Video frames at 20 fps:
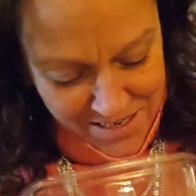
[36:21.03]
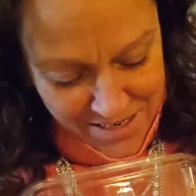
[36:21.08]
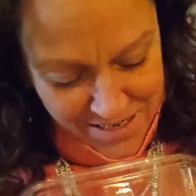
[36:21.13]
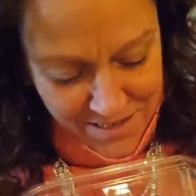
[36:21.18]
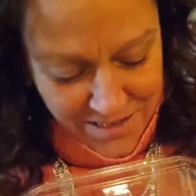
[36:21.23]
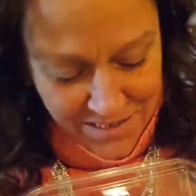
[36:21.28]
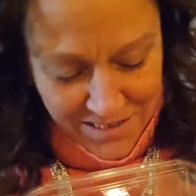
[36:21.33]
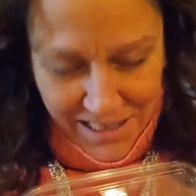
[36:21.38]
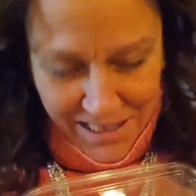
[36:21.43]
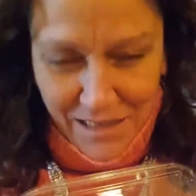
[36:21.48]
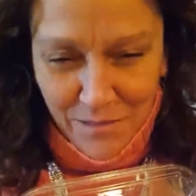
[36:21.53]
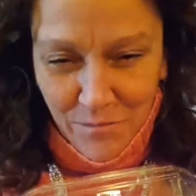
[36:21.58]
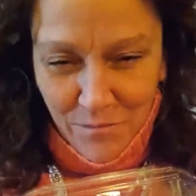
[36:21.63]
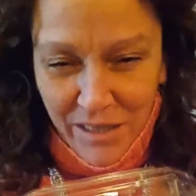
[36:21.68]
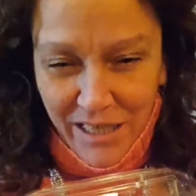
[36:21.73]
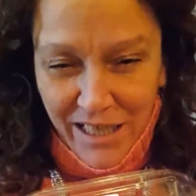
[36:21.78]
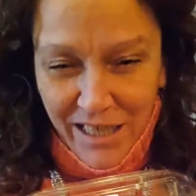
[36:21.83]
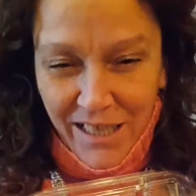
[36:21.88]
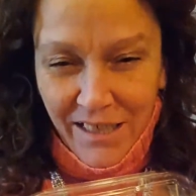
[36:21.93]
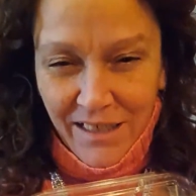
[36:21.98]
Then I'm gonna
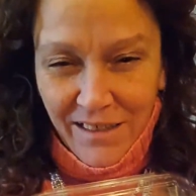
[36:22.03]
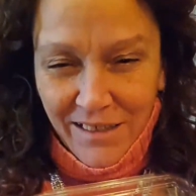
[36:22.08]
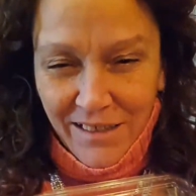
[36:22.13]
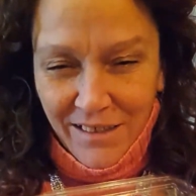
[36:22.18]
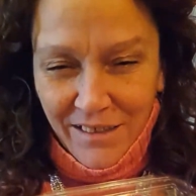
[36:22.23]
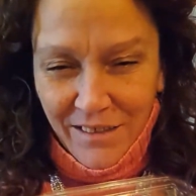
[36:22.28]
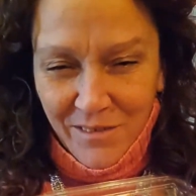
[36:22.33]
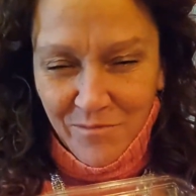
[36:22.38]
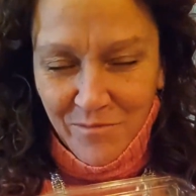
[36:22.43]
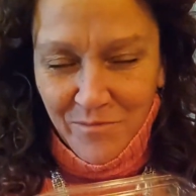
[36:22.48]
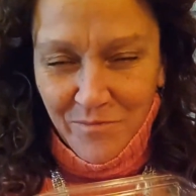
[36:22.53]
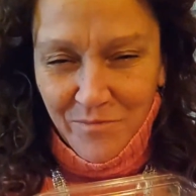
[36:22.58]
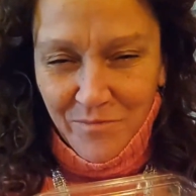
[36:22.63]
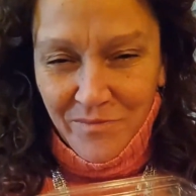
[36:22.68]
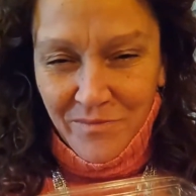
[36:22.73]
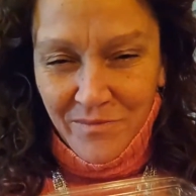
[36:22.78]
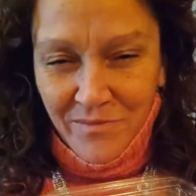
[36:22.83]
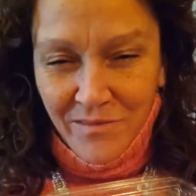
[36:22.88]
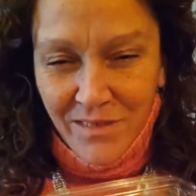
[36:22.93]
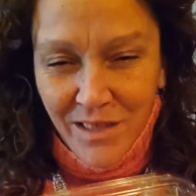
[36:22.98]
eat. I'm
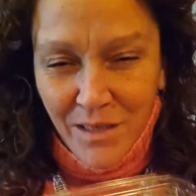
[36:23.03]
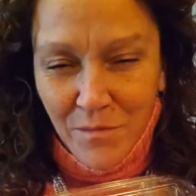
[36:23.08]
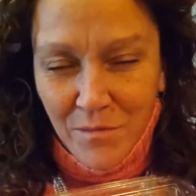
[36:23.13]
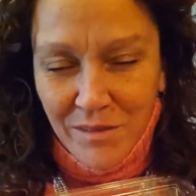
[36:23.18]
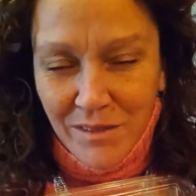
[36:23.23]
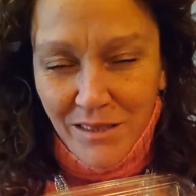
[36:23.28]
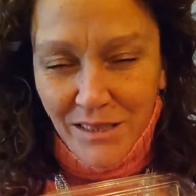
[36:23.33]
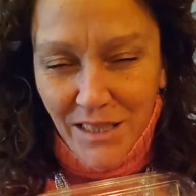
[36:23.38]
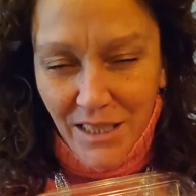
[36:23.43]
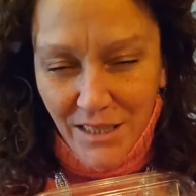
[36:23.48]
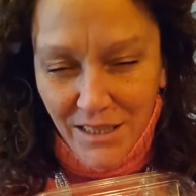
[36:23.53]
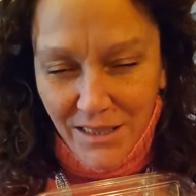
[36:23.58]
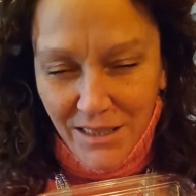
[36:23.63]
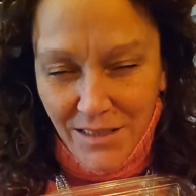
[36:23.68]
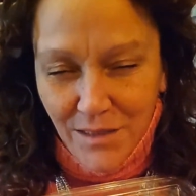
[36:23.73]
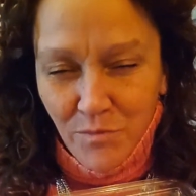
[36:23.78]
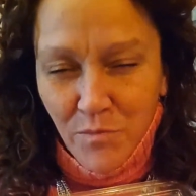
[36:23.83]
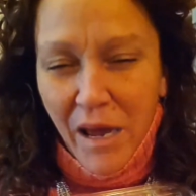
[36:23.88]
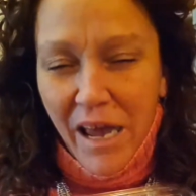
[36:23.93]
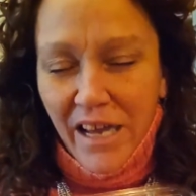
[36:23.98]
gonna stick this
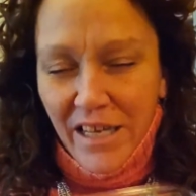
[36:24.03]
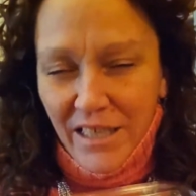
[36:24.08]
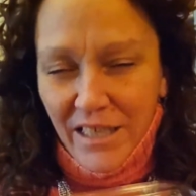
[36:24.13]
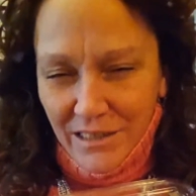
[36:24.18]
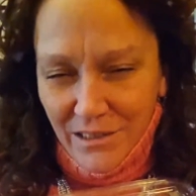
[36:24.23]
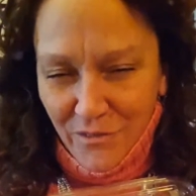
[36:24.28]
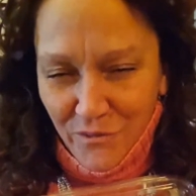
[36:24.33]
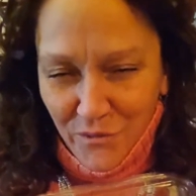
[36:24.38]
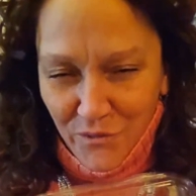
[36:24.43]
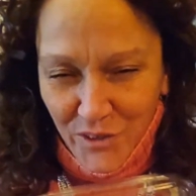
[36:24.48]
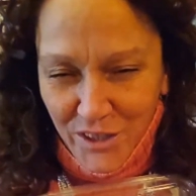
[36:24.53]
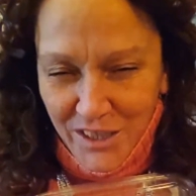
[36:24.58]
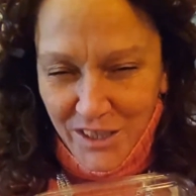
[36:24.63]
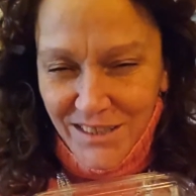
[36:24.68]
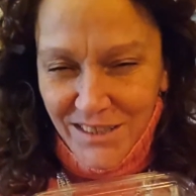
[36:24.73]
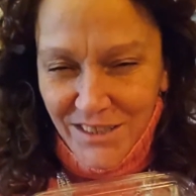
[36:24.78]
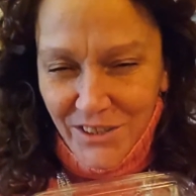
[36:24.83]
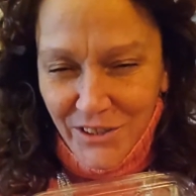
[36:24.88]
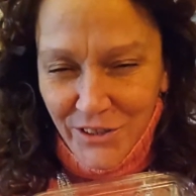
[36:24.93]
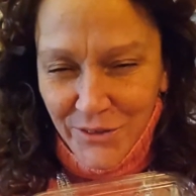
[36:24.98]
back in the
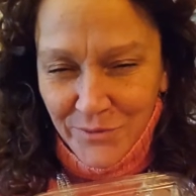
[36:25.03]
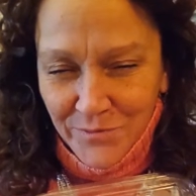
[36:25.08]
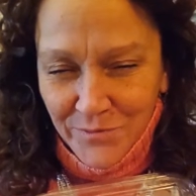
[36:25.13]
freezer.